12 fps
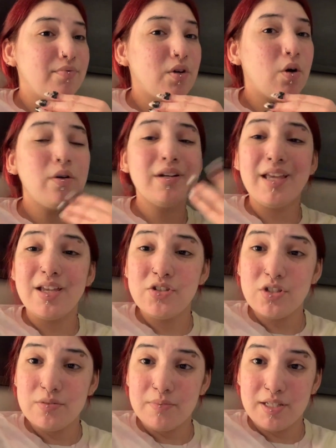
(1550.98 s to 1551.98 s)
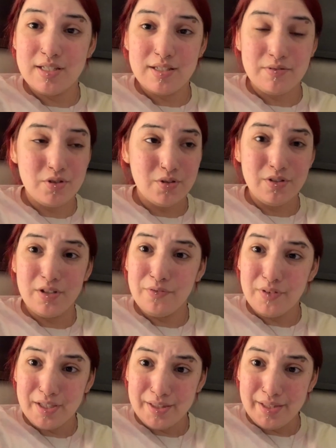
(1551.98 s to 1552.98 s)
already anxious because I was already
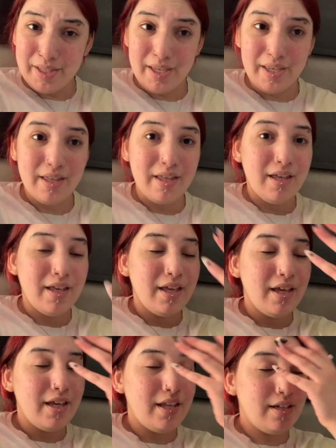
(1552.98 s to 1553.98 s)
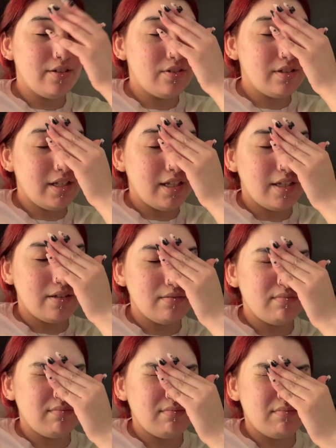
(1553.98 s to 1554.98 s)
fucking late. And I was just like,
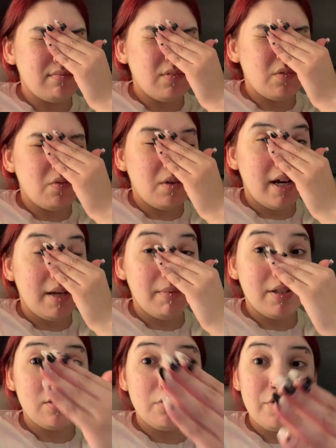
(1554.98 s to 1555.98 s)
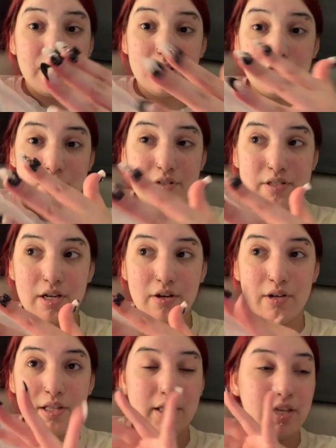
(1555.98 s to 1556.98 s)
why am I so fucking stressed
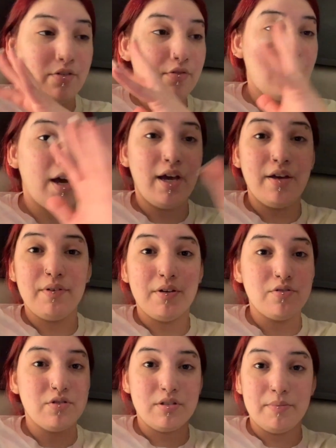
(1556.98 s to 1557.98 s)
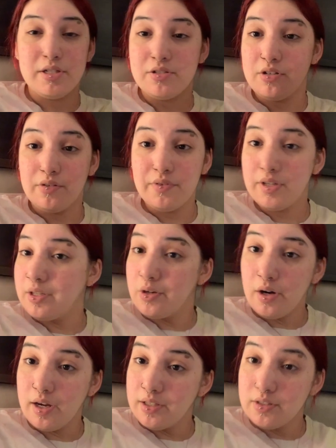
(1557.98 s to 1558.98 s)
out? And, like, five, I was just about to start fucking
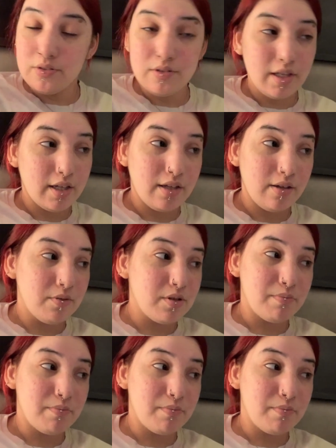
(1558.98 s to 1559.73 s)
crying, dude. Like, it was